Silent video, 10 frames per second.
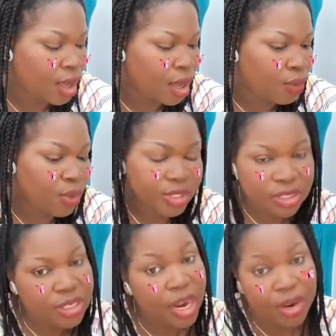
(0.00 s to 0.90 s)

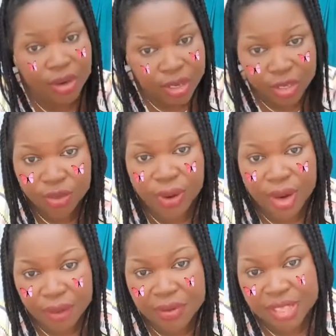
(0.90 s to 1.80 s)
which,
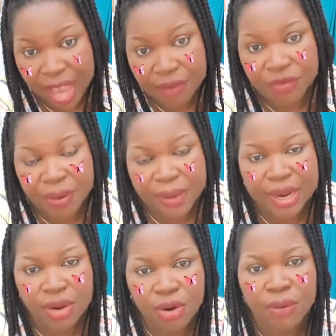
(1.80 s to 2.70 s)
I was halfway my
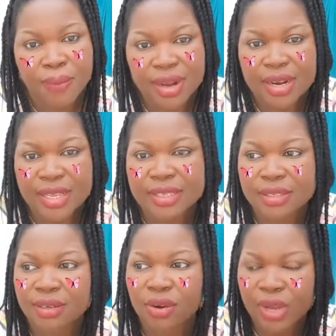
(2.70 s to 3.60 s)
goal, but it's
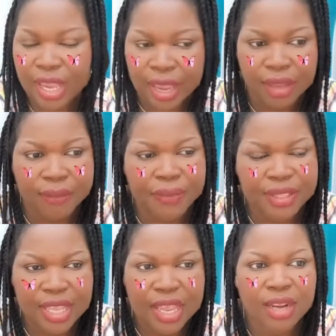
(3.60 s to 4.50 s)
still okay.
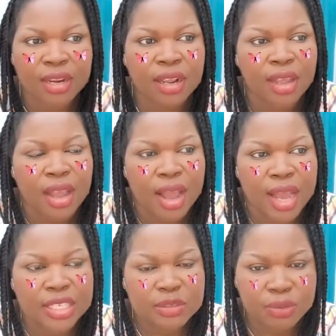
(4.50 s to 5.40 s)
But then
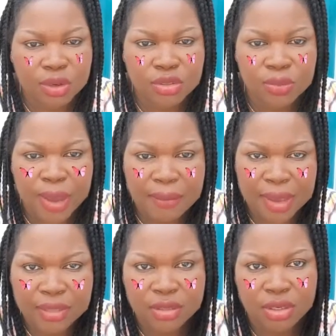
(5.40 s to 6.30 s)
I spoke to my
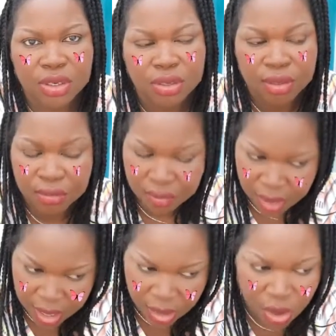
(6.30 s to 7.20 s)
mentor
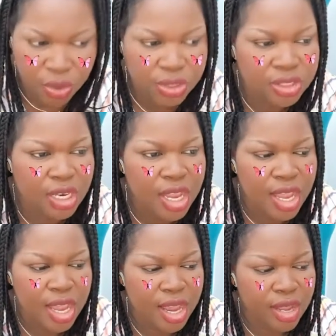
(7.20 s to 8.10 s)
and coach,
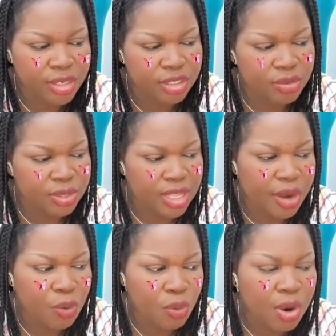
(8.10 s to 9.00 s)
and she was
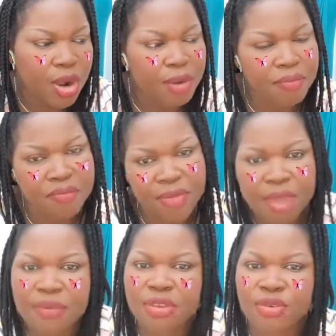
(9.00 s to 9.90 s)
like, well,
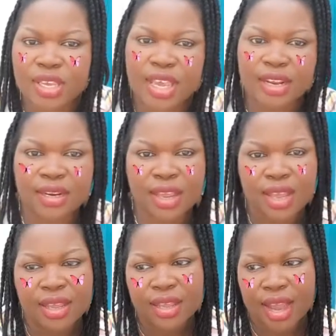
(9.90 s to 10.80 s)
maybe you can,
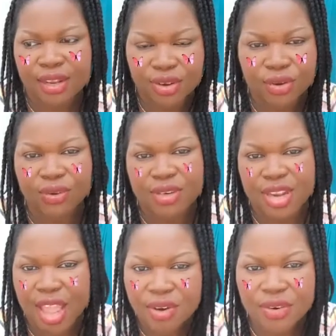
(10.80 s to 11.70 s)
I know
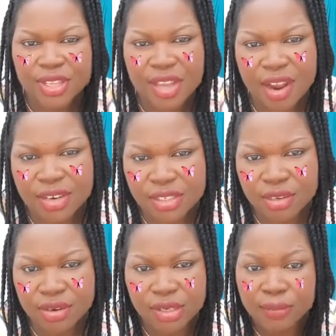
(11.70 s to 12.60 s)
narrowing down is
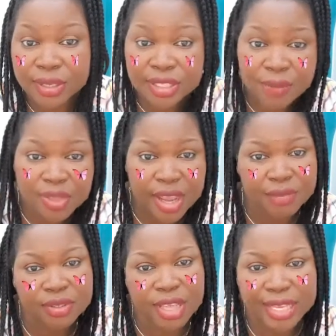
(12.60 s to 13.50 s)
good, but
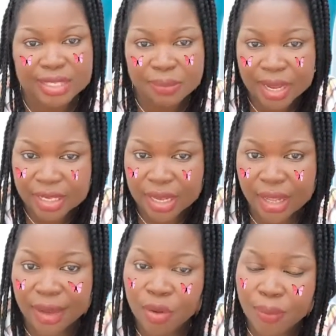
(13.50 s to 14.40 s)
sometimes expanding a
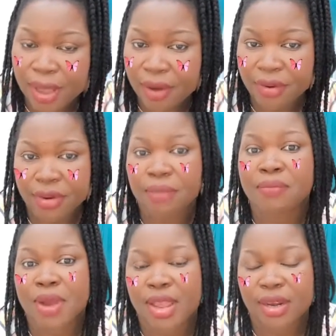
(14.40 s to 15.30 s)
little better,
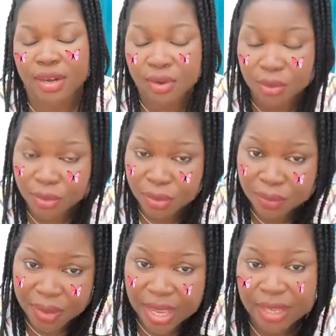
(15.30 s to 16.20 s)
a little
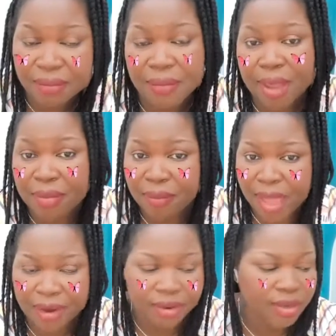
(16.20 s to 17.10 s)
bit might be
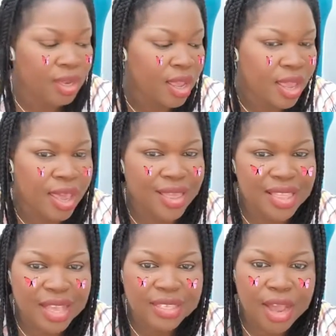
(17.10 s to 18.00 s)
better. And
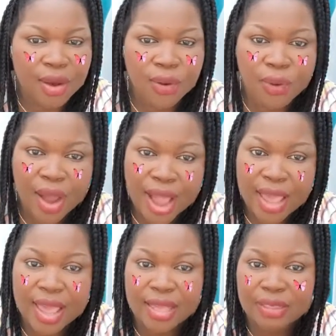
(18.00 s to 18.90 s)
that's how
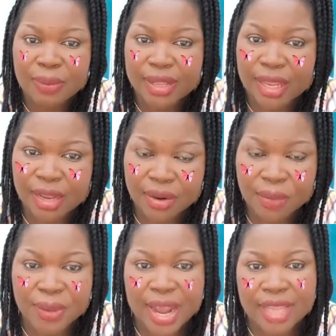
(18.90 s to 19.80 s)
I expand a little
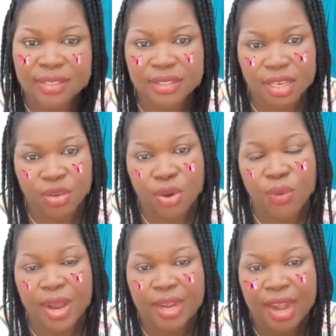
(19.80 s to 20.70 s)
bit. I just say, you know
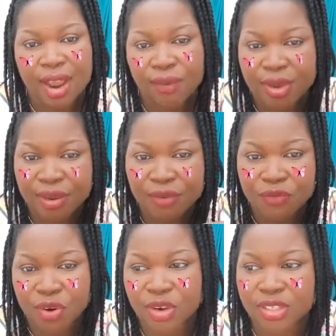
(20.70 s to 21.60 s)
what, now we
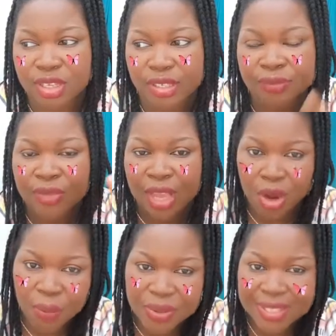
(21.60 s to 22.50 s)
focus on
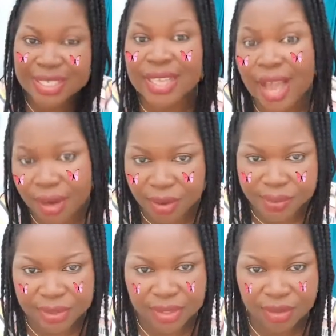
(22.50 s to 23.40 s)
helping
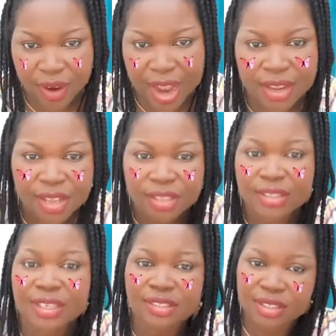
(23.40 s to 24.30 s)
startups, right?
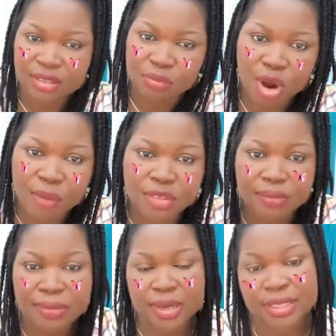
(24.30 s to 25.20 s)
Not just moms,
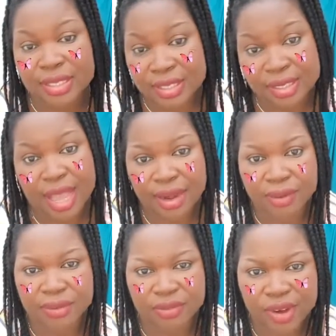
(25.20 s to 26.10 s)
but
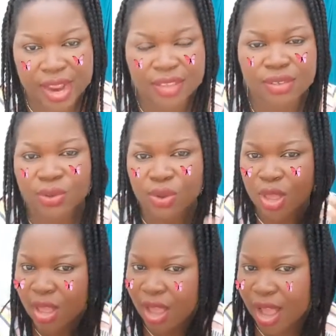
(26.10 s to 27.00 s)
startups, right? So
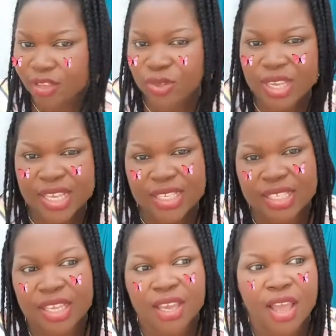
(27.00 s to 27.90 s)
as you can
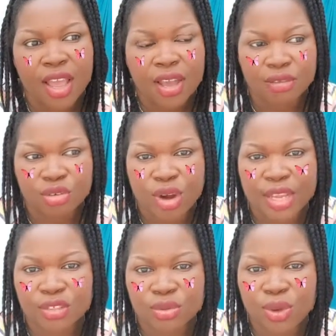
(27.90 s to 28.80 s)
see,
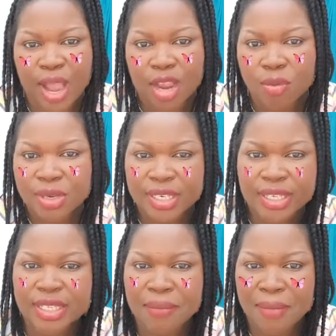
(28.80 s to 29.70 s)
trying to
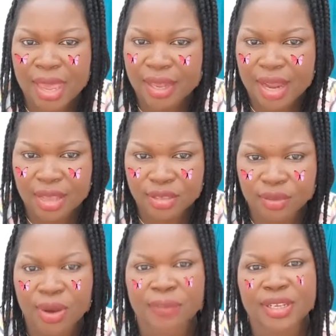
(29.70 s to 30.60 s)
accommodate the men as
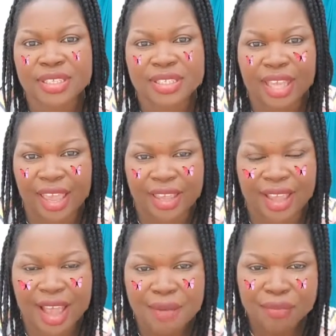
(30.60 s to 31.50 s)
well, because hey,
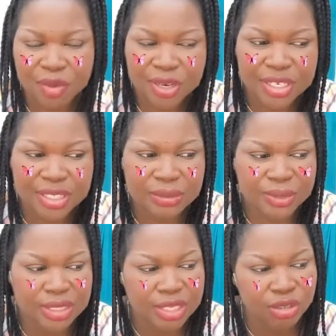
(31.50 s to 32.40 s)
I'm building this
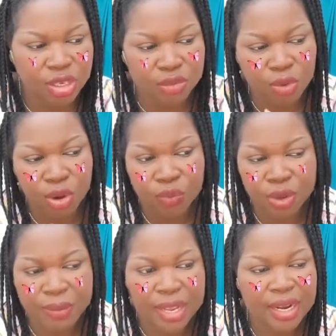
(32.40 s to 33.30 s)
business so it's more on
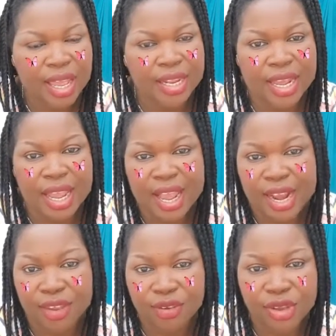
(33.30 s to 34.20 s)
women, and I have,
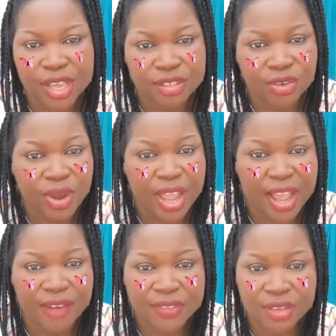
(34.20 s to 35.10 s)
like you guys know, I
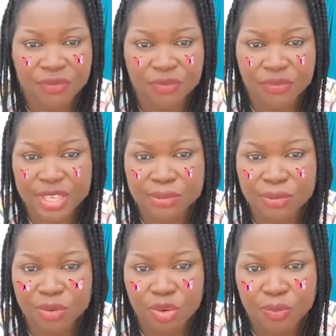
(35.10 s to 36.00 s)
have the
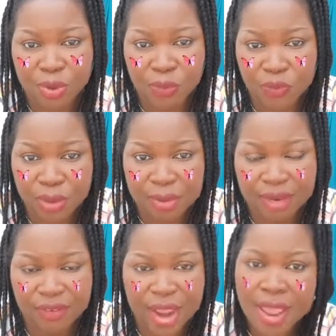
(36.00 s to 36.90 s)
Facebook group on
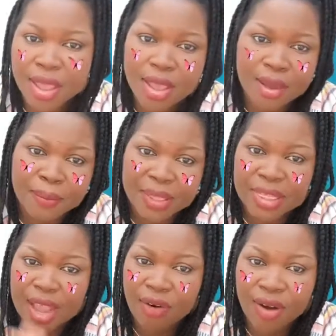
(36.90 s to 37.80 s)
women, right? But
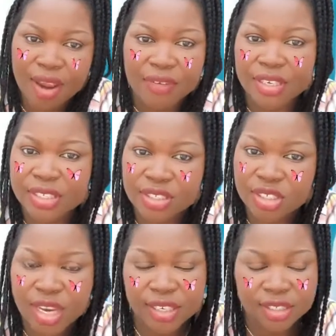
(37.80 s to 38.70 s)
now everything is
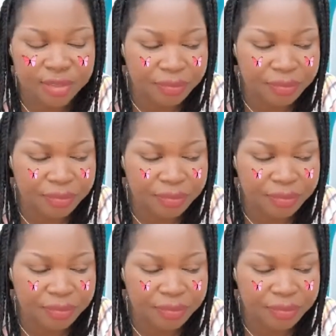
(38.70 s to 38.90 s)
changing.